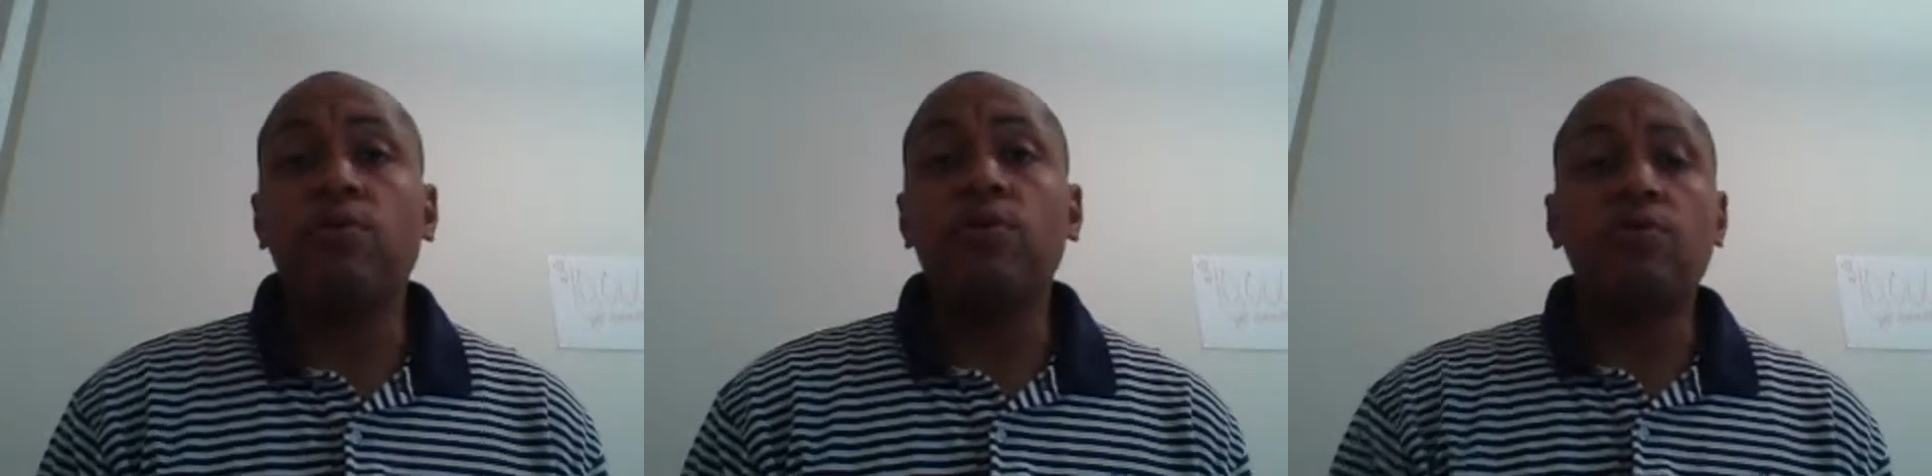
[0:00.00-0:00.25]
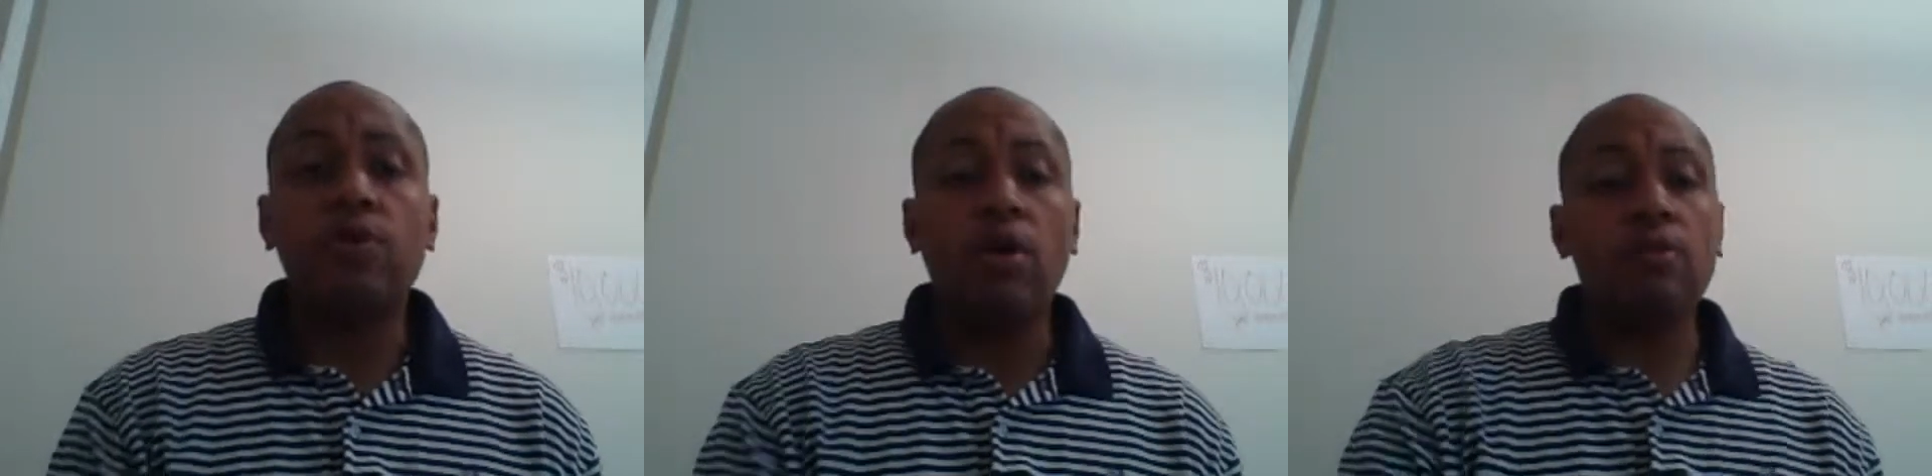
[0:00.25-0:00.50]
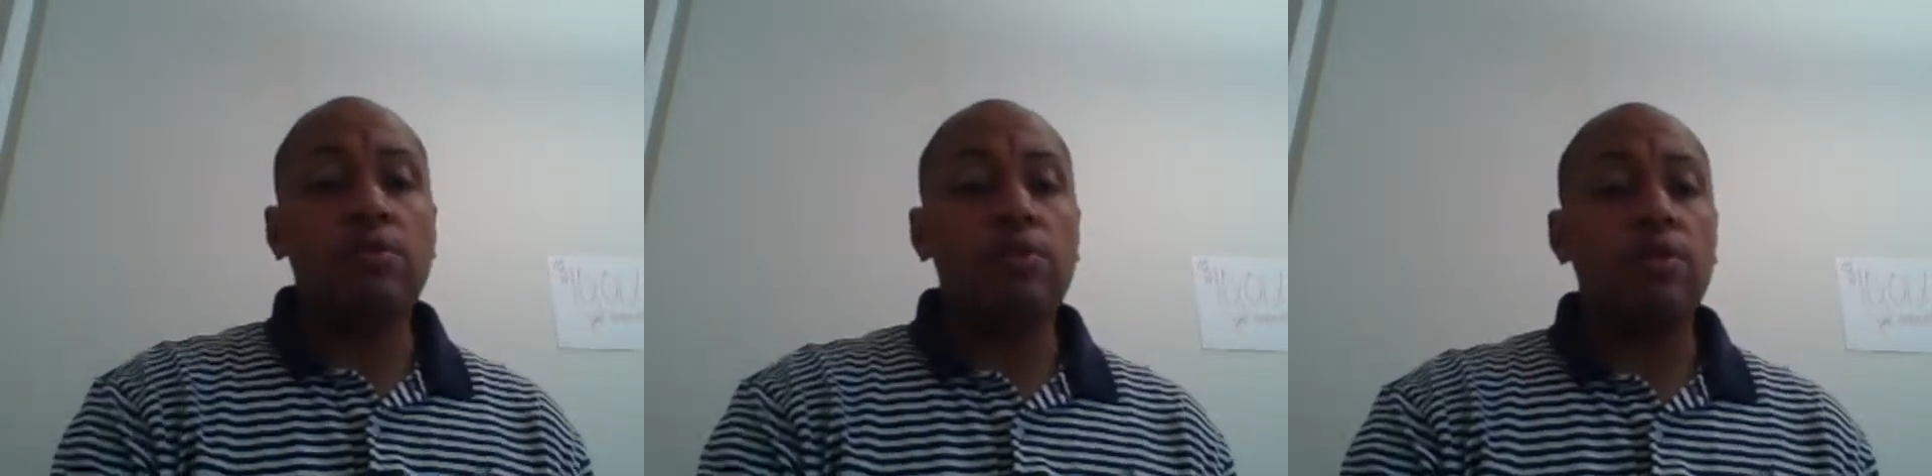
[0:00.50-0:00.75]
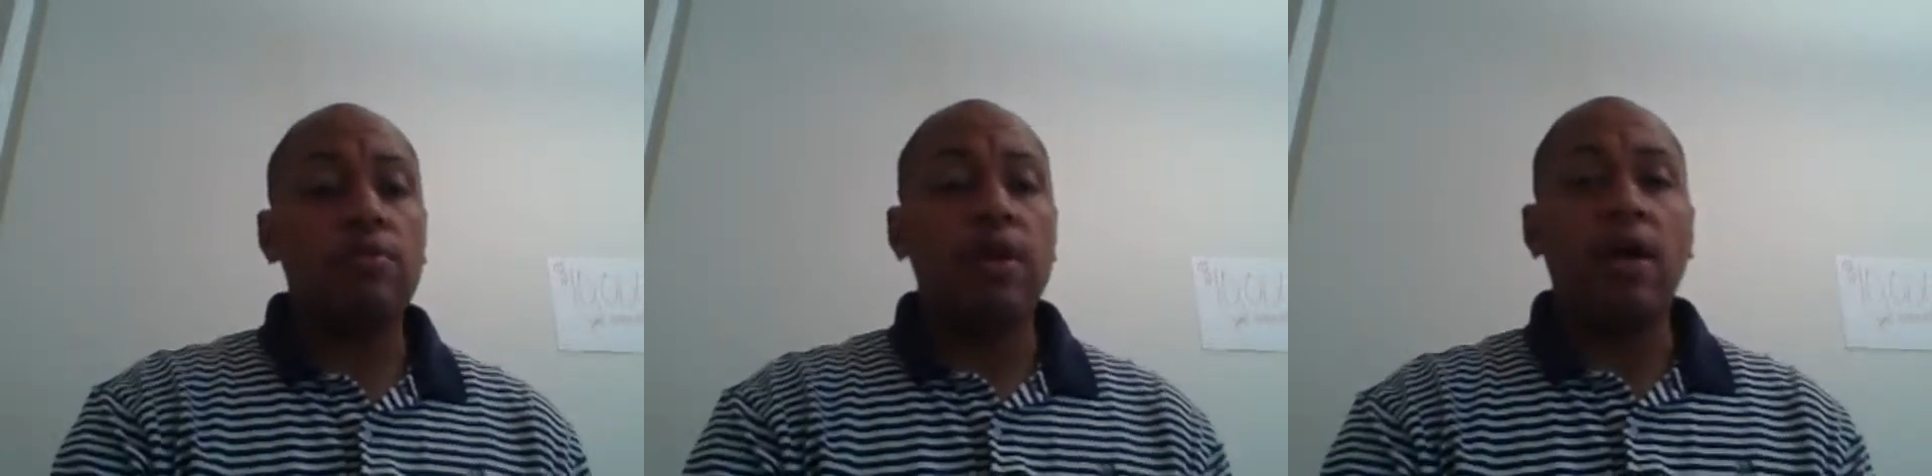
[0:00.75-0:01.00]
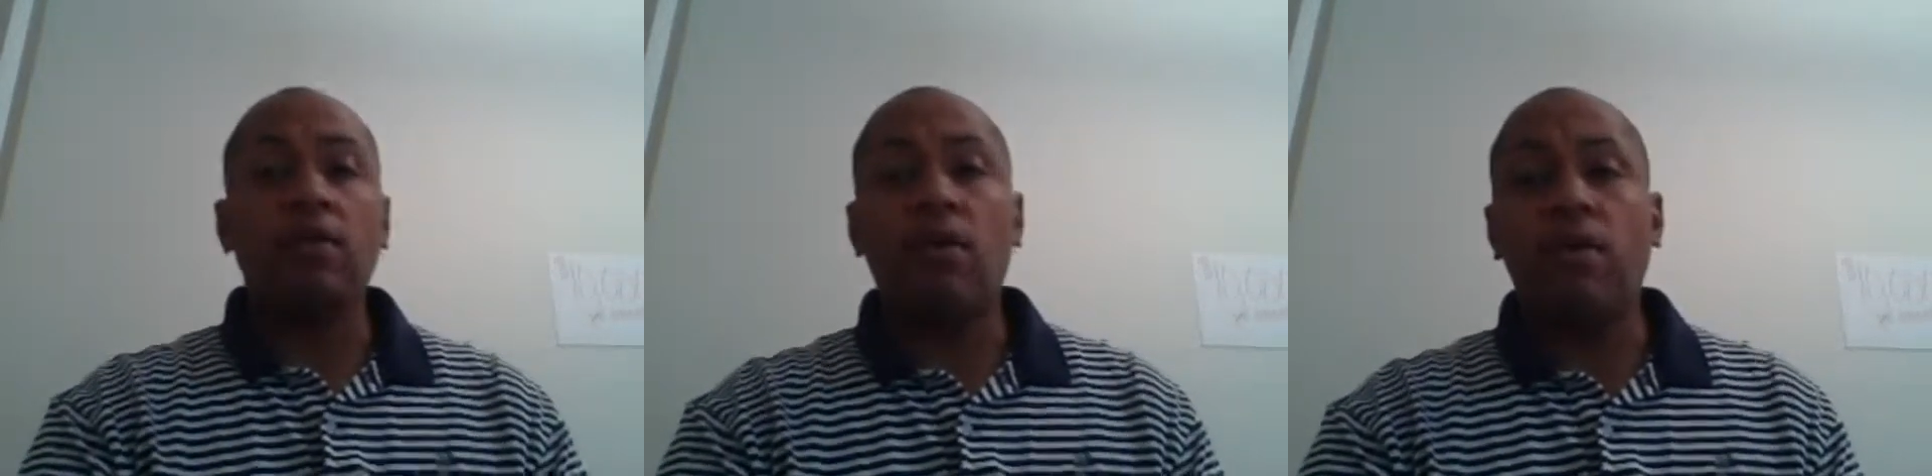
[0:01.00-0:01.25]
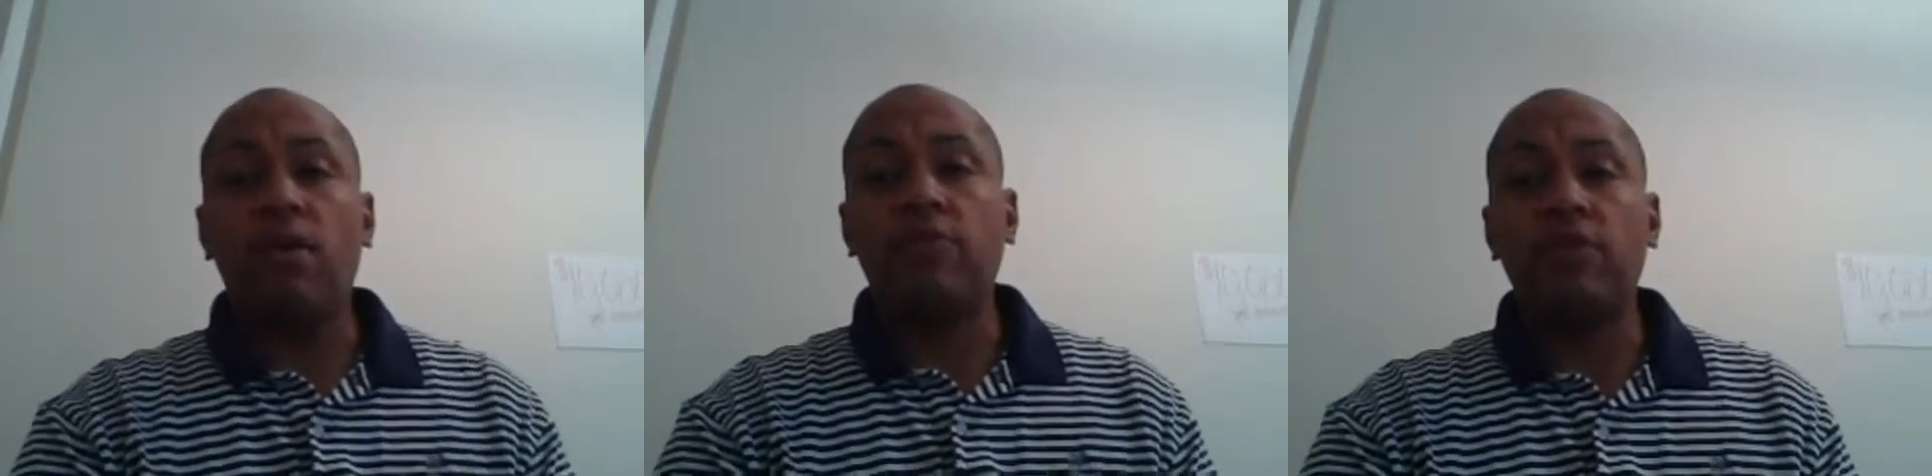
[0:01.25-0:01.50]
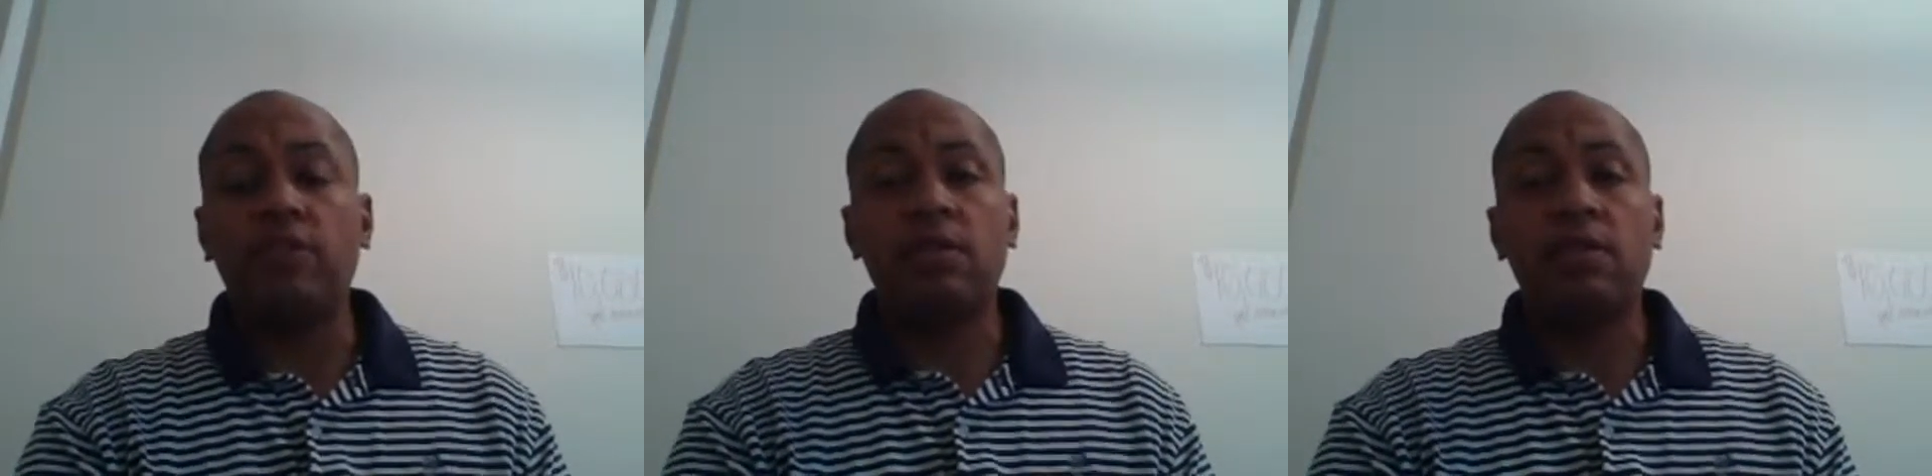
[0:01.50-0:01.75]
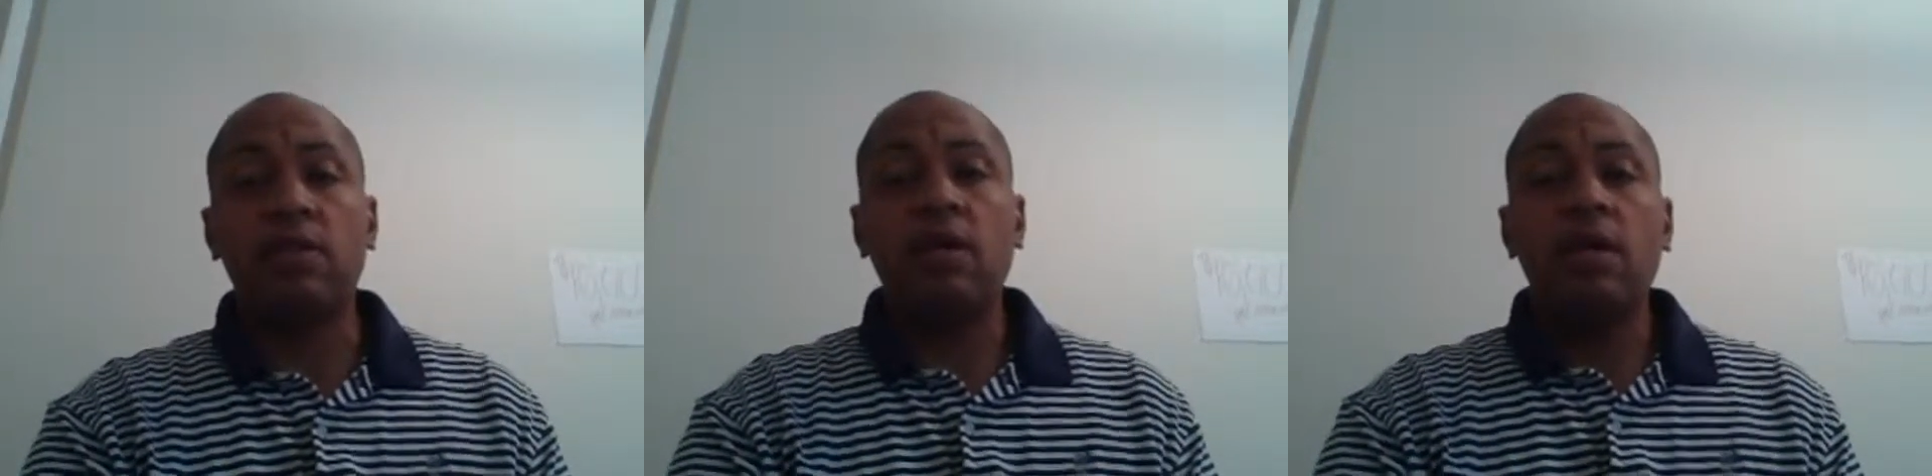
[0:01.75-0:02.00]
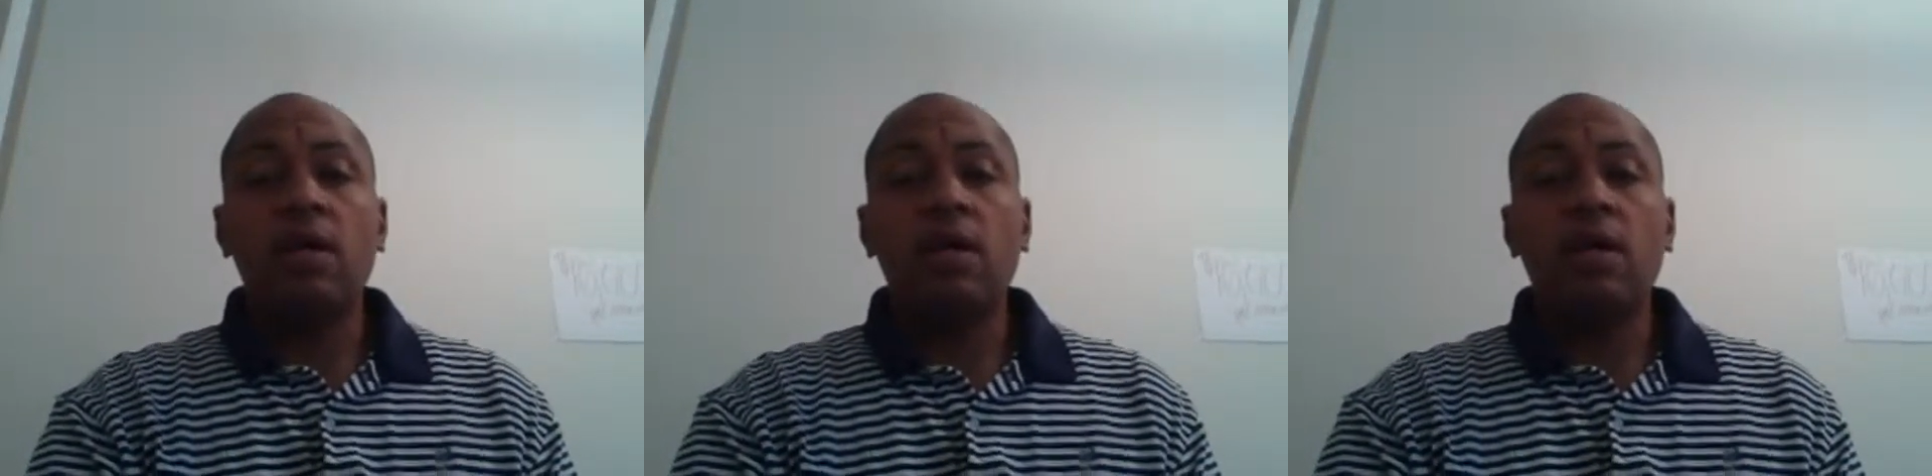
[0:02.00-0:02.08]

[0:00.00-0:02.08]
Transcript: When you go to your back office,